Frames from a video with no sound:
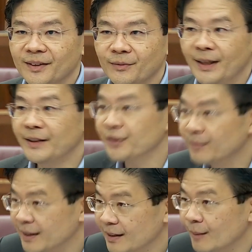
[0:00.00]
where does the
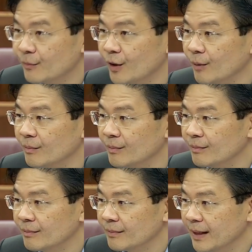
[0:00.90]
money come from?
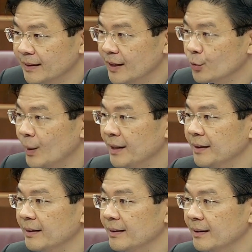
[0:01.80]
And that's
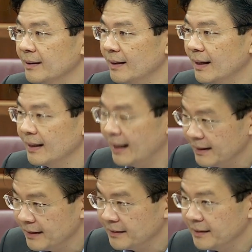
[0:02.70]
why I
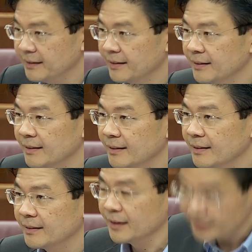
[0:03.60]
highlighted
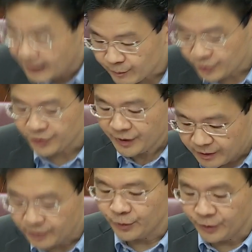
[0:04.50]
the sums
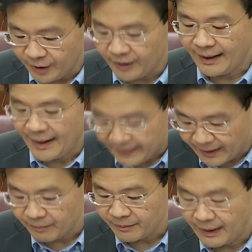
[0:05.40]
still do not add
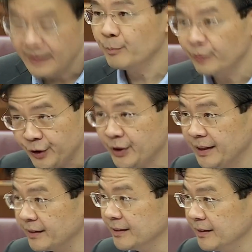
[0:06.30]
up. I
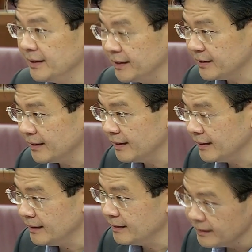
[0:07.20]
appreciate these,
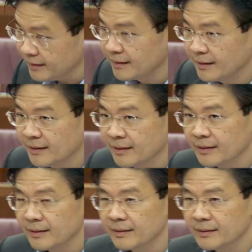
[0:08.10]
uh,
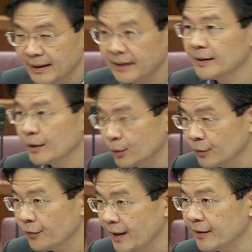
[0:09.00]
taken in
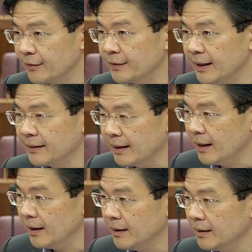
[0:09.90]
good faith, that there
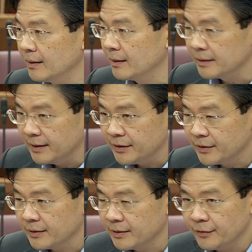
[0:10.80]
are
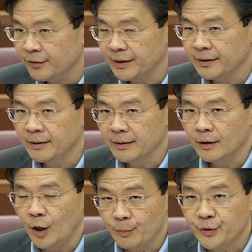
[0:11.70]
these different
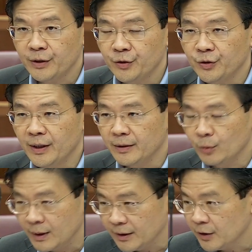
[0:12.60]
options that the
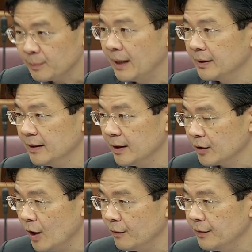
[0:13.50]
Workers' Party has
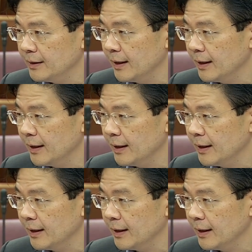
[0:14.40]
offered